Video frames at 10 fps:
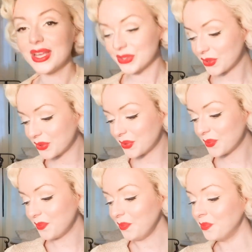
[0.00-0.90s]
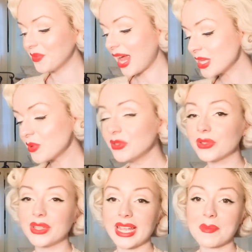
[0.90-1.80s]
So as we all
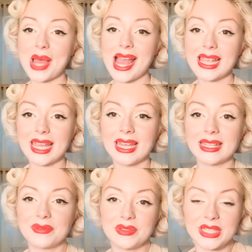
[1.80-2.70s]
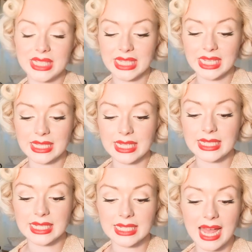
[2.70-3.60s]
know, like back in the 50s and things,
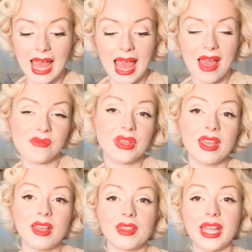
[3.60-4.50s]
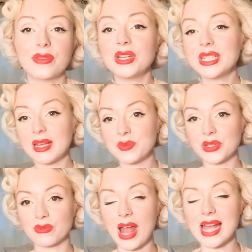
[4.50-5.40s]
they did have like three
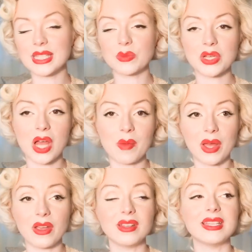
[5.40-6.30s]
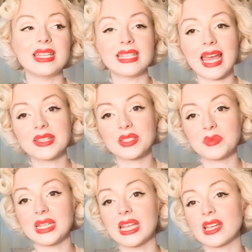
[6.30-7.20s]
types of reds that would come out, and it tends to
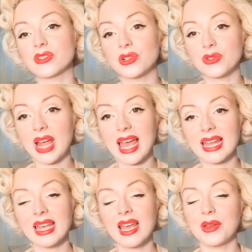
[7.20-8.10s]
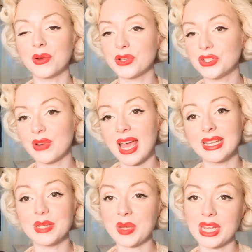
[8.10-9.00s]
be like a true red, an orangey
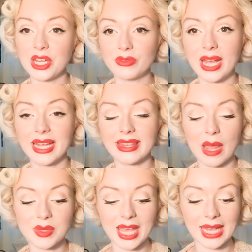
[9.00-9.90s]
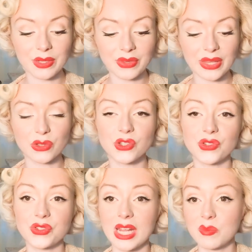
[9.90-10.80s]
red, and a pinky red. That was kind of like their
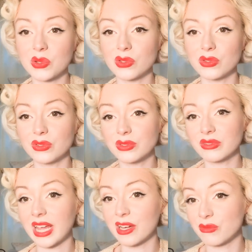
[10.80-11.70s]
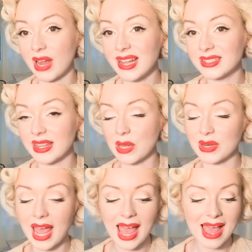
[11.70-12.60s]
staples kind of reds that they
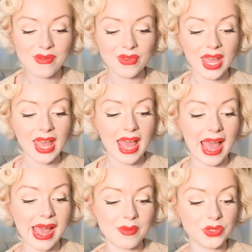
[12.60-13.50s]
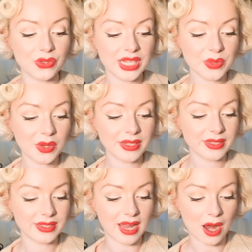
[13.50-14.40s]
would have. So these
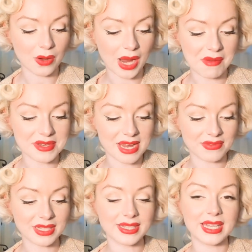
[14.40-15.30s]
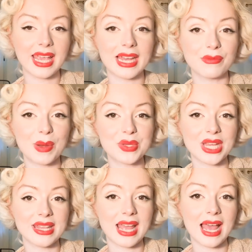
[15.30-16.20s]
ones are, I would definitely say, kind of
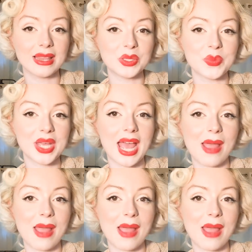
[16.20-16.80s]
represent that a little bit.